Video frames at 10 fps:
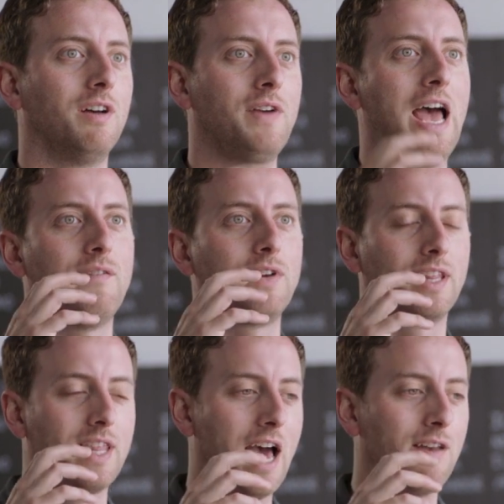of
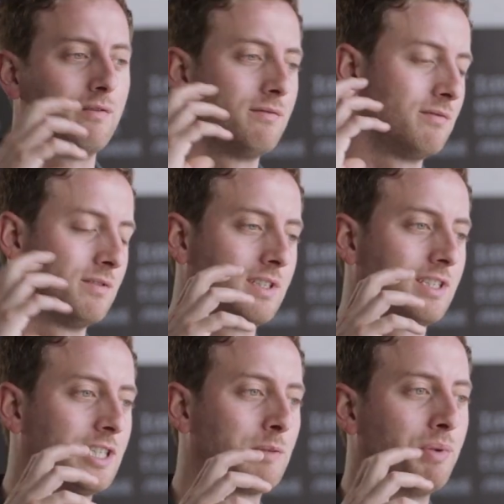having that
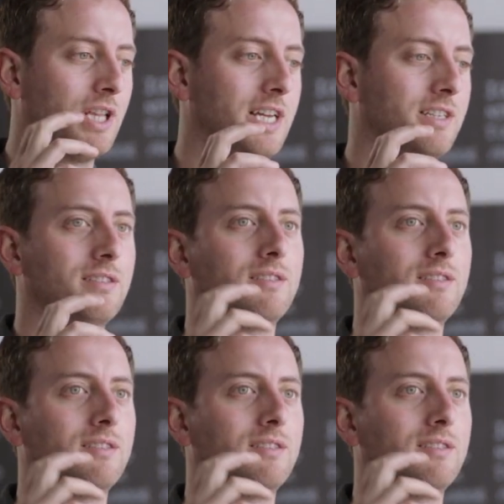split